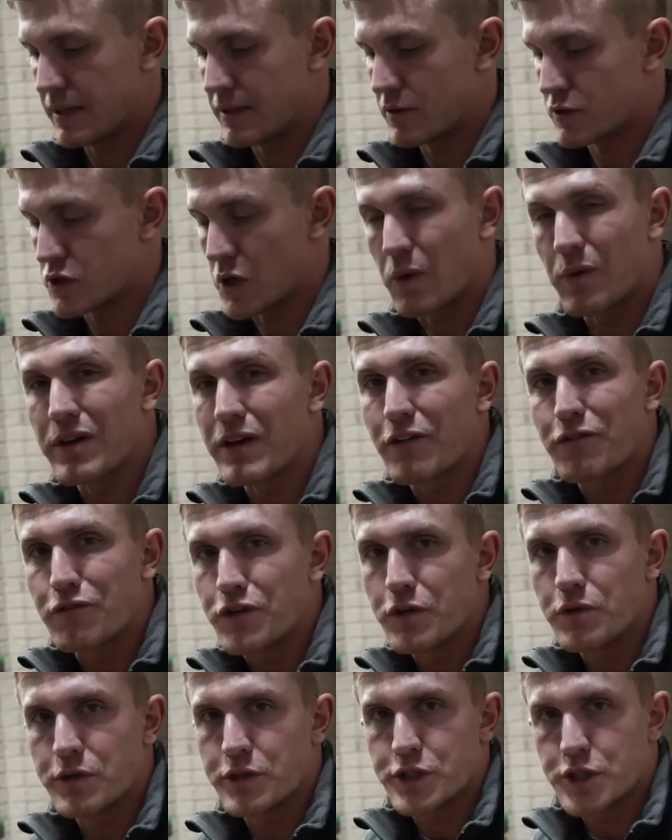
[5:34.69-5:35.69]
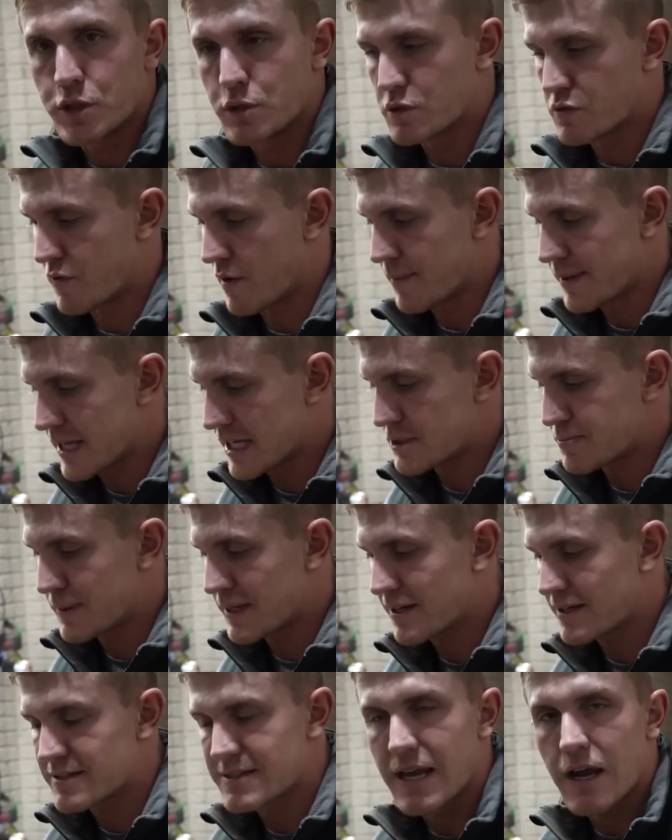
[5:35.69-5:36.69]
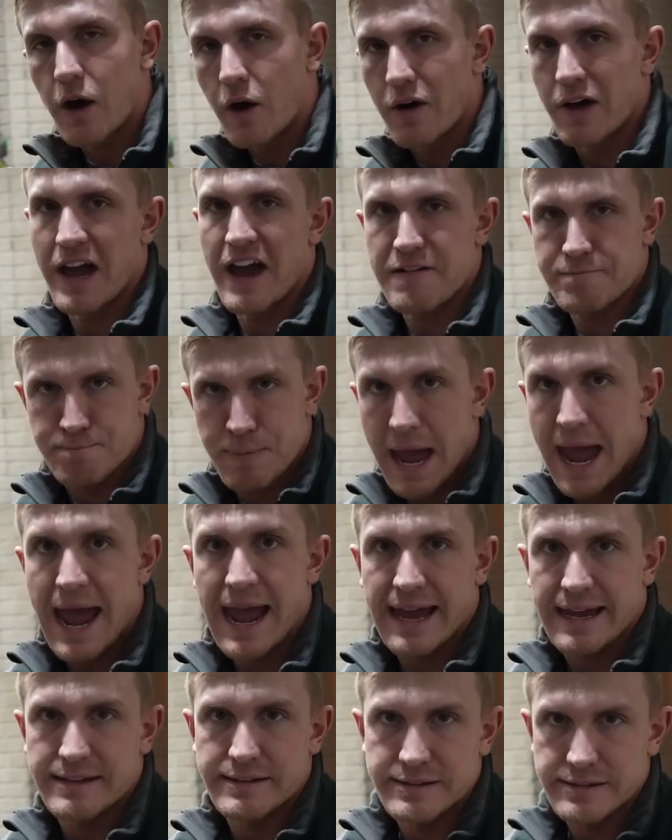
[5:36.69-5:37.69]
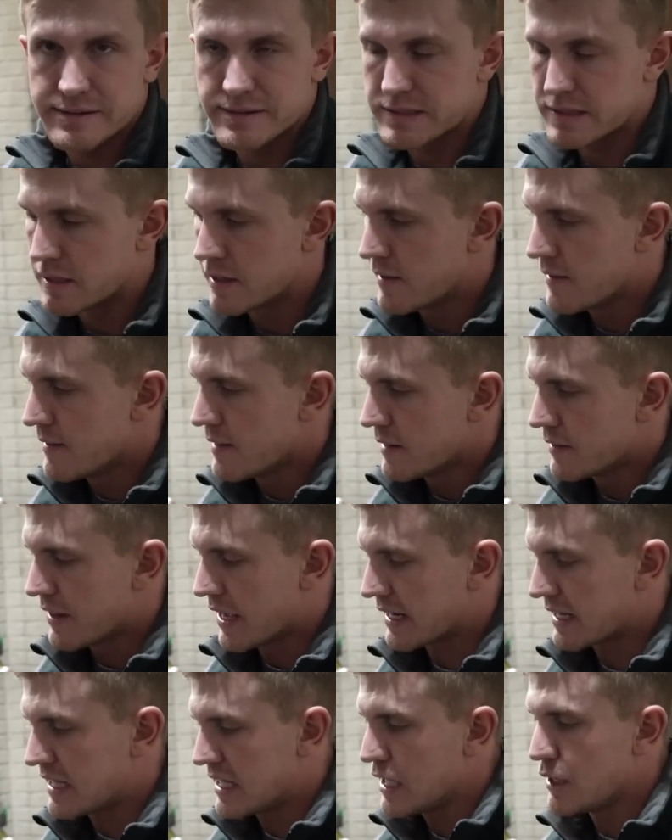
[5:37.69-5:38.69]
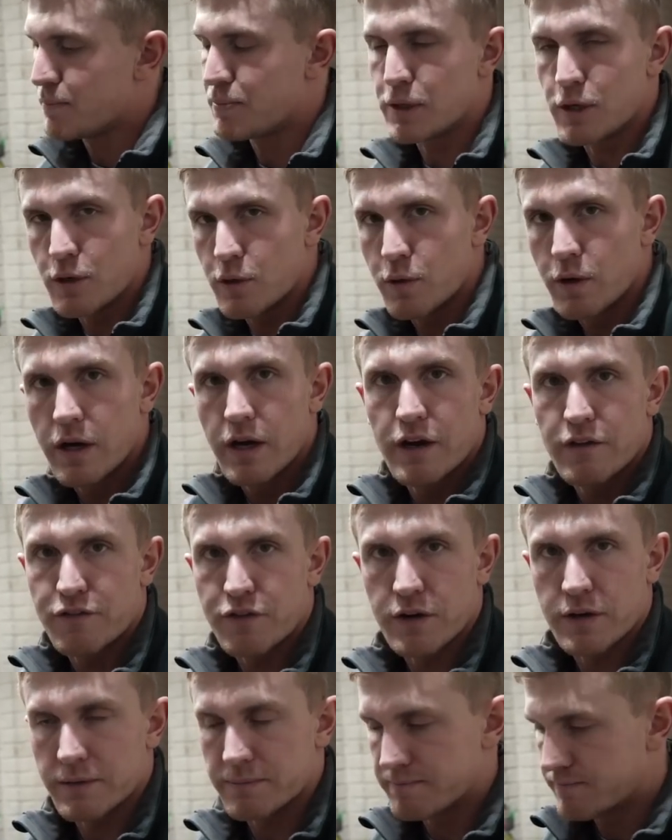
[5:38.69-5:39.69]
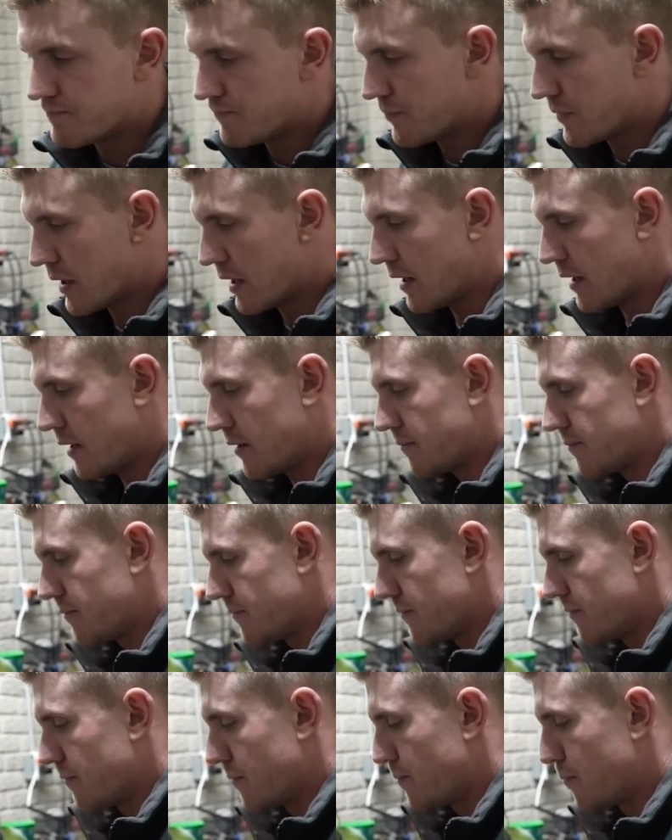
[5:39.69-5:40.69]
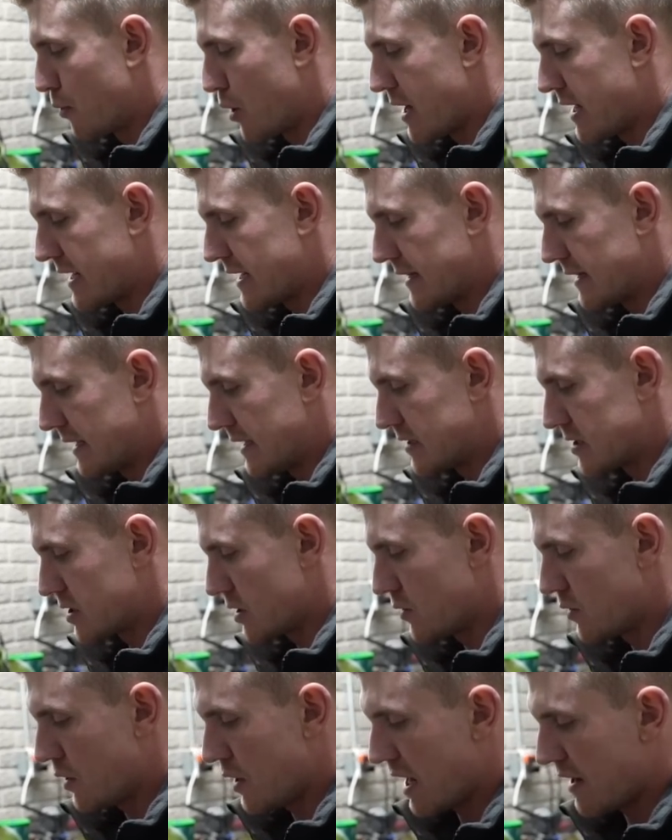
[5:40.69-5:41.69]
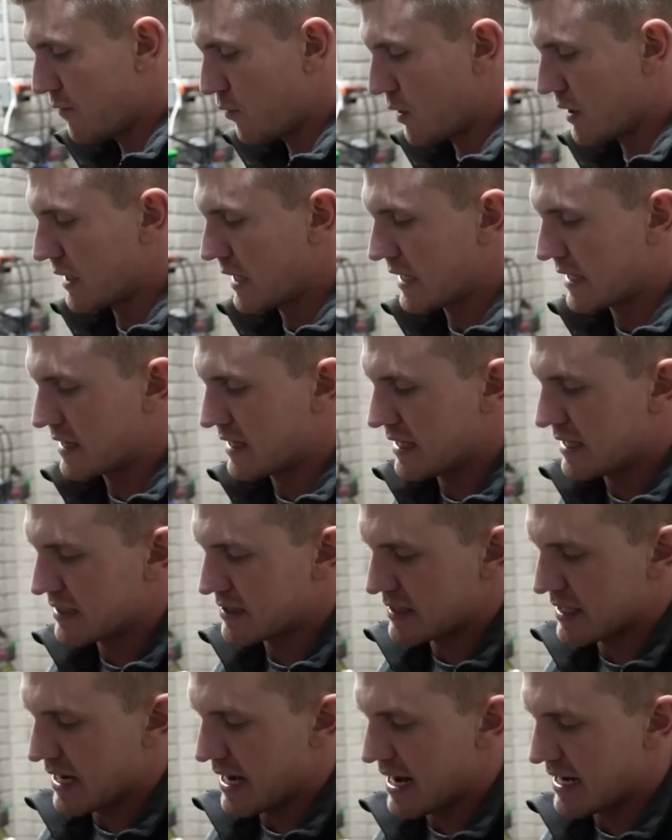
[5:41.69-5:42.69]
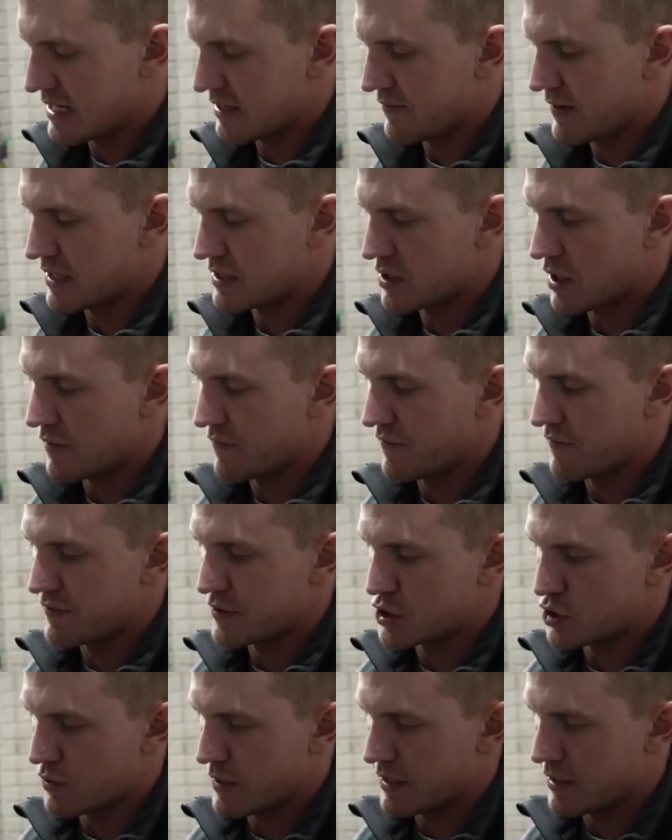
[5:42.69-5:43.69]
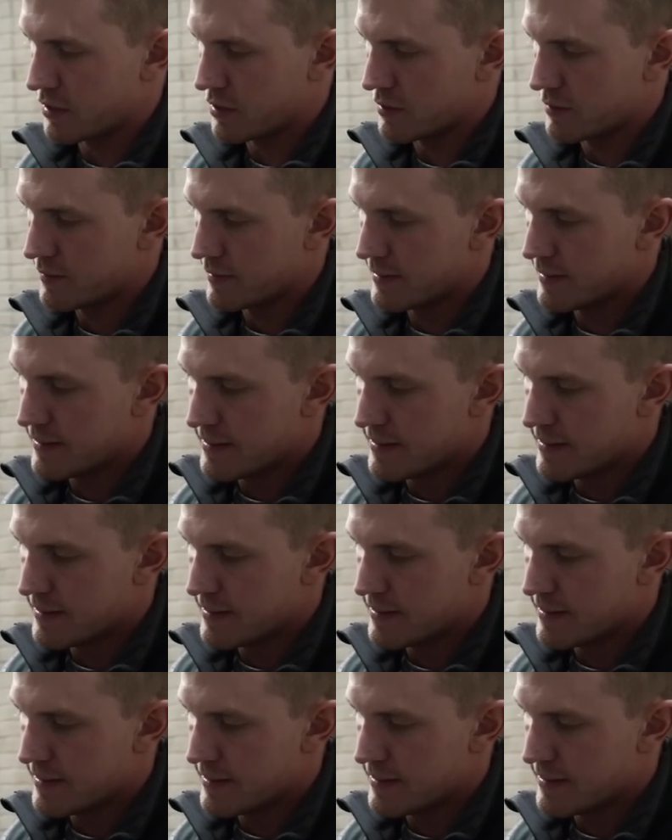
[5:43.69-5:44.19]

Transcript: There's only a few to choose from, and that's because they all have patents that keep you from um, breaking these. So you have one like this that activates off of a trigger.